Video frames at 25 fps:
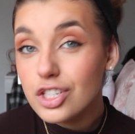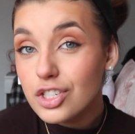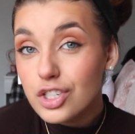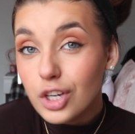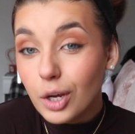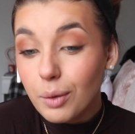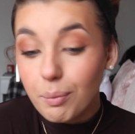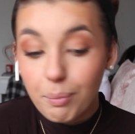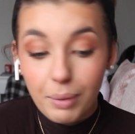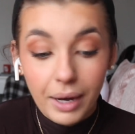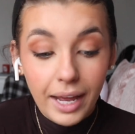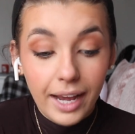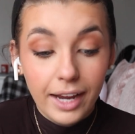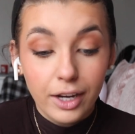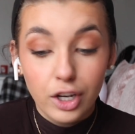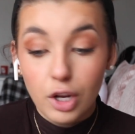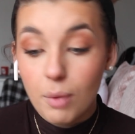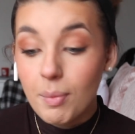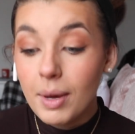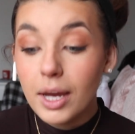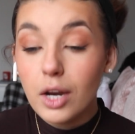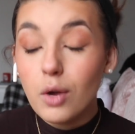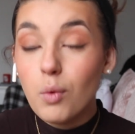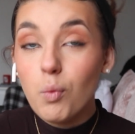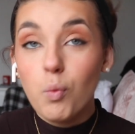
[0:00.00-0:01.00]
just don't play. No
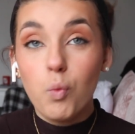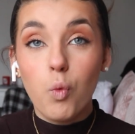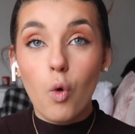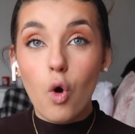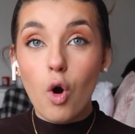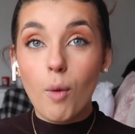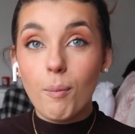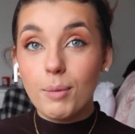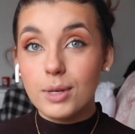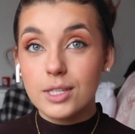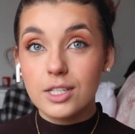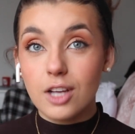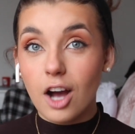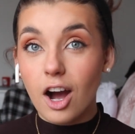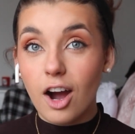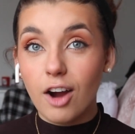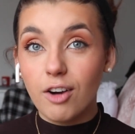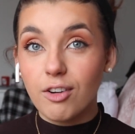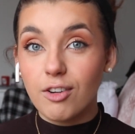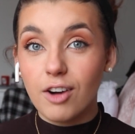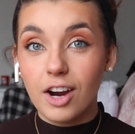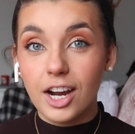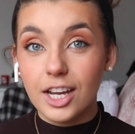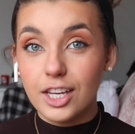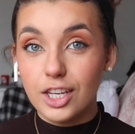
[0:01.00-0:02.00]
matter what
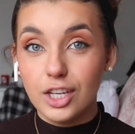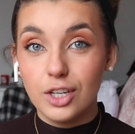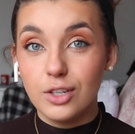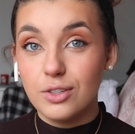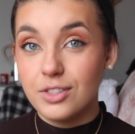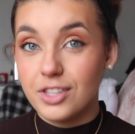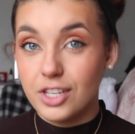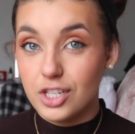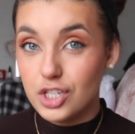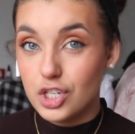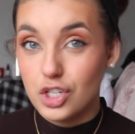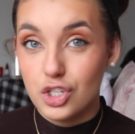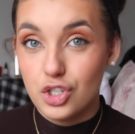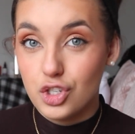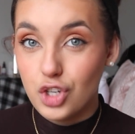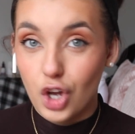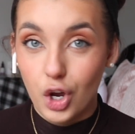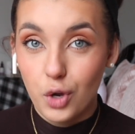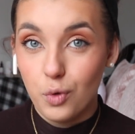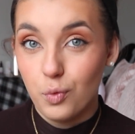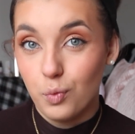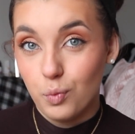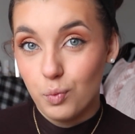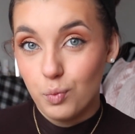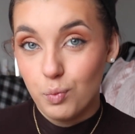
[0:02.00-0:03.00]
mascara I use, they just
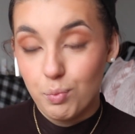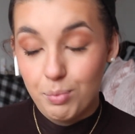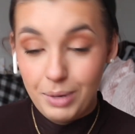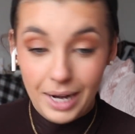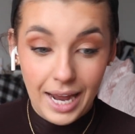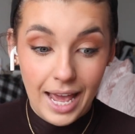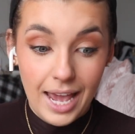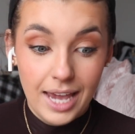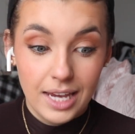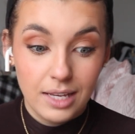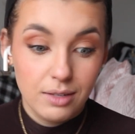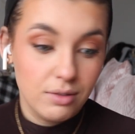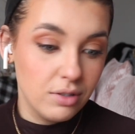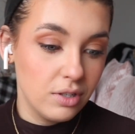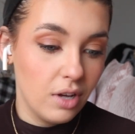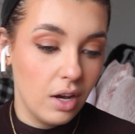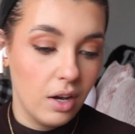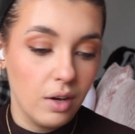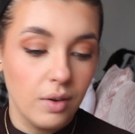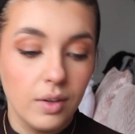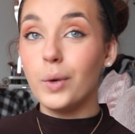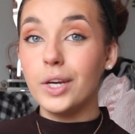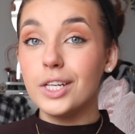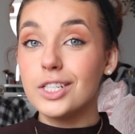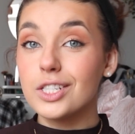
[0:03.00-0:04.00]
don't play.
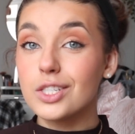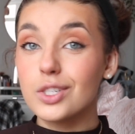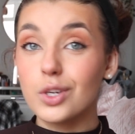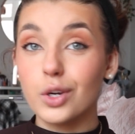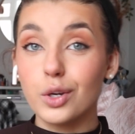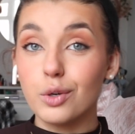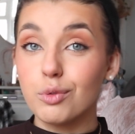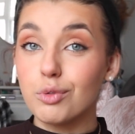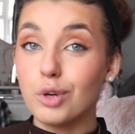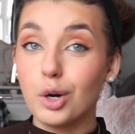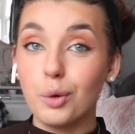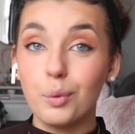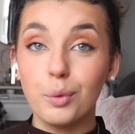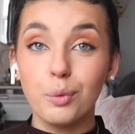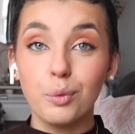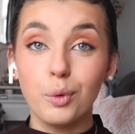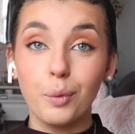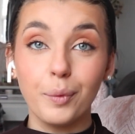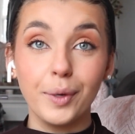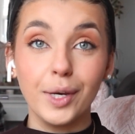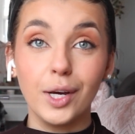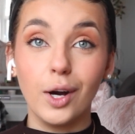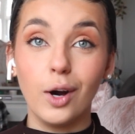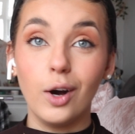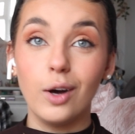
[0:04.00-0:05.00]
So we just gotta roll with what
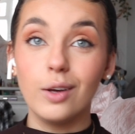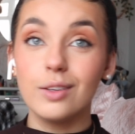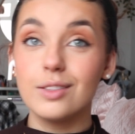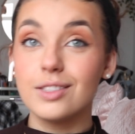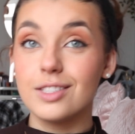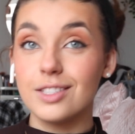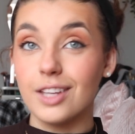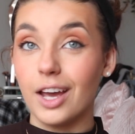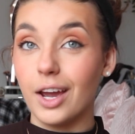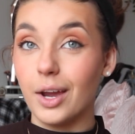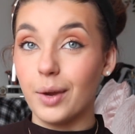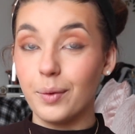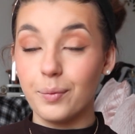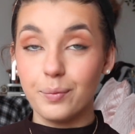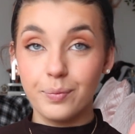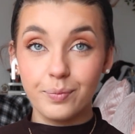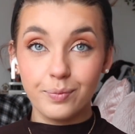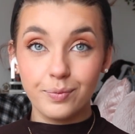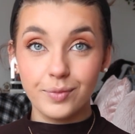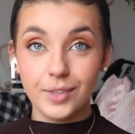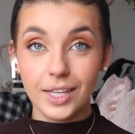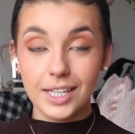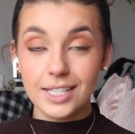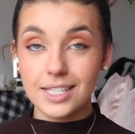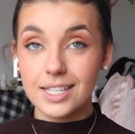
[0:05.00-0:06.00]
we got. So
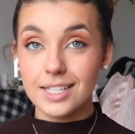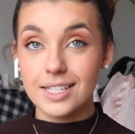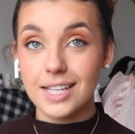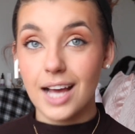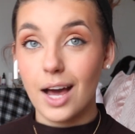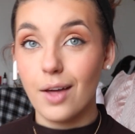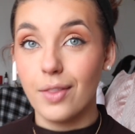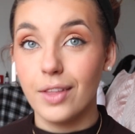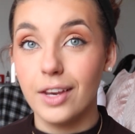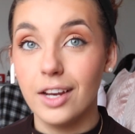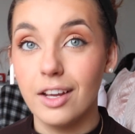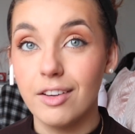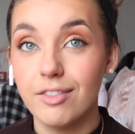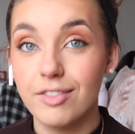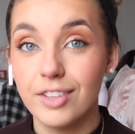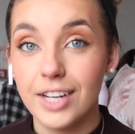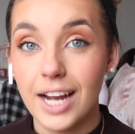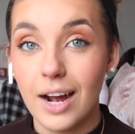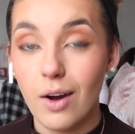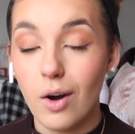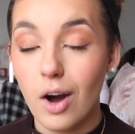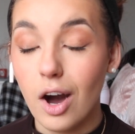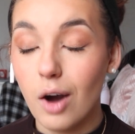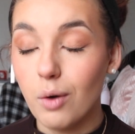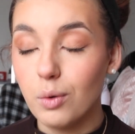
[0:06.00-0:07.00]
this is how they look for
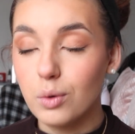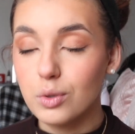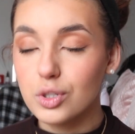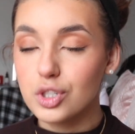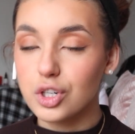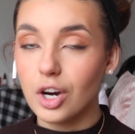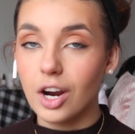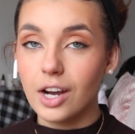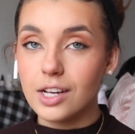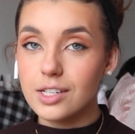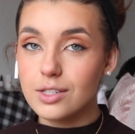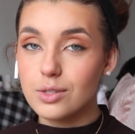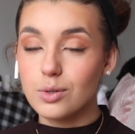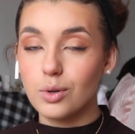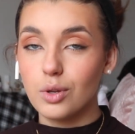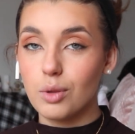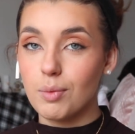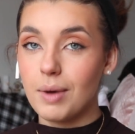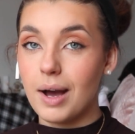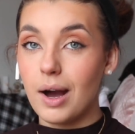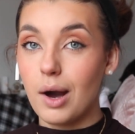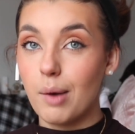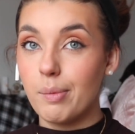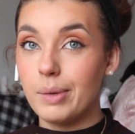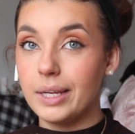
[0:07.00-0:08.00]
now. I will try and sort
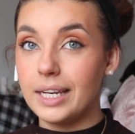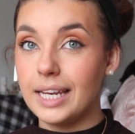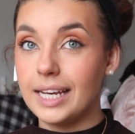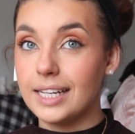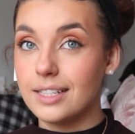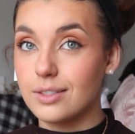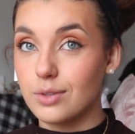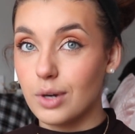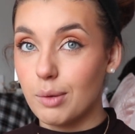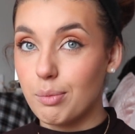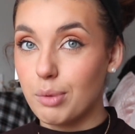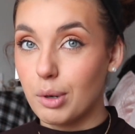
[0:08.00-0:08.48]
them out a bit later, I